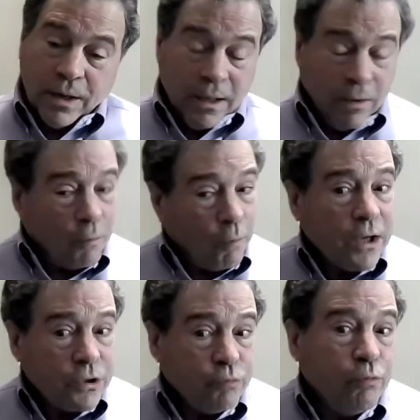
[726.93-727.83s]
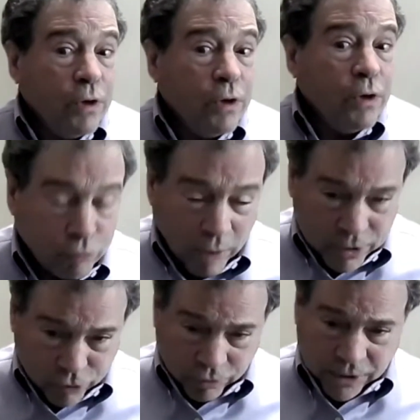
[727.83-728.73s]
it was really
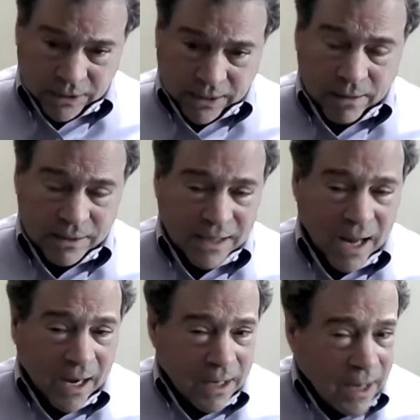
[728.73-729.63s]
treacherous outside.